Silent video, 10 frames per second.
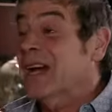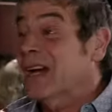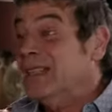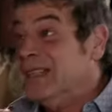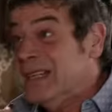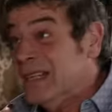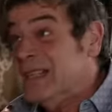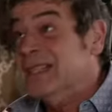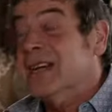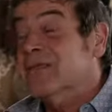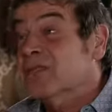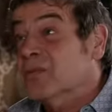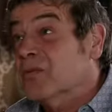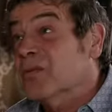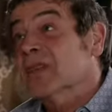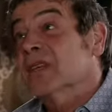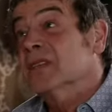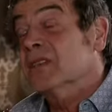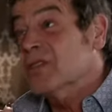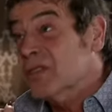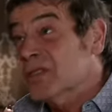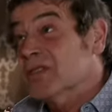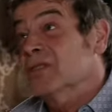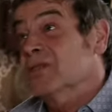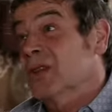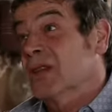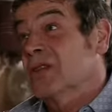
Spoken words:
I need to have something to concentrate